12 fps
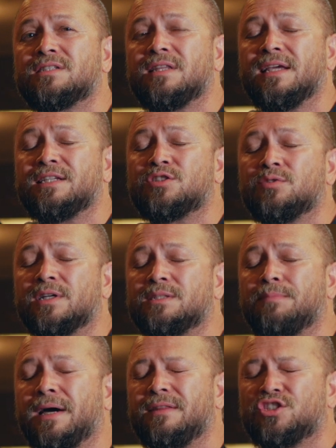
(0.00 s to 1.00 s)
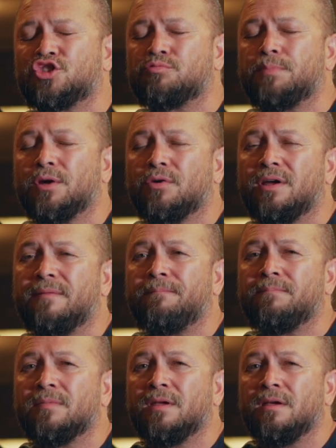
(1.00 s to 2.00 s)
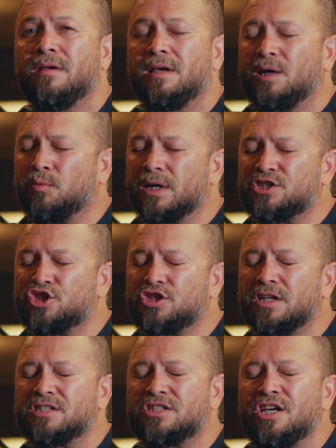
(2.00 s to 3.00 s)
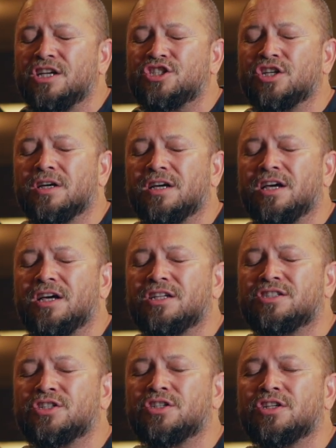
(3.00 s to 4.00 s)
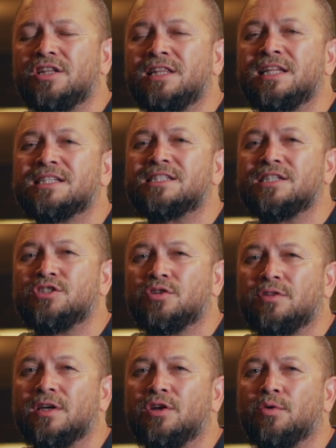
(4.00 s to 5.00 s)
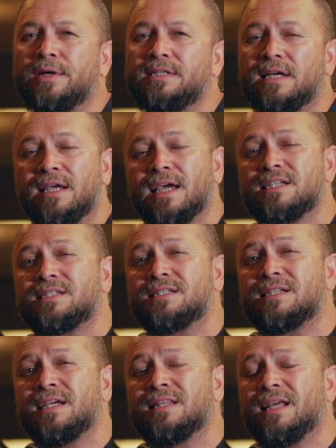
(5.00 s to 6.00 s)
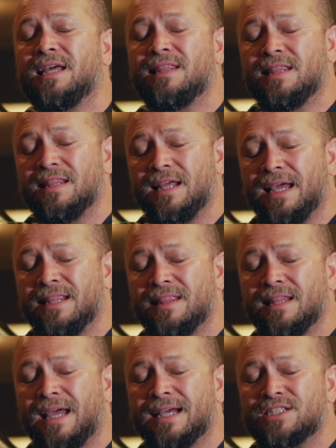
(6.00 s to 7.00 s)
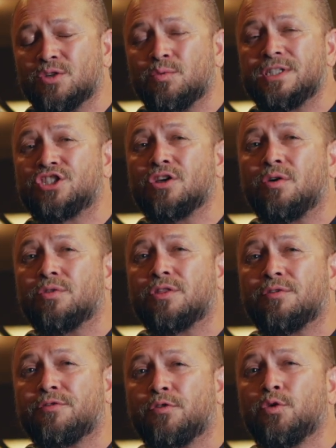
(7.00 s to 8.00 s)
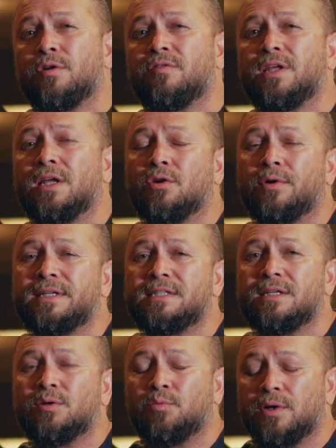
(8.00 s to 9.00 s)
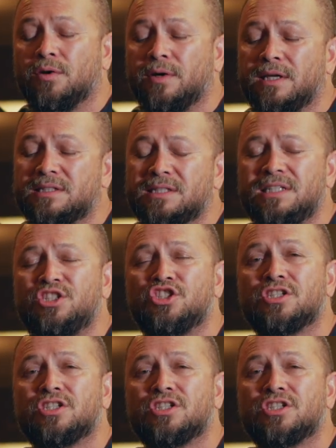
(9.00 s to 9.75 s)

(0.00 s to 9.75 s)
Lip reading: things to us by the Spirit. He wants us to listen to the anointing. Yes, and as a result, the fruit of the anointing will, it teaches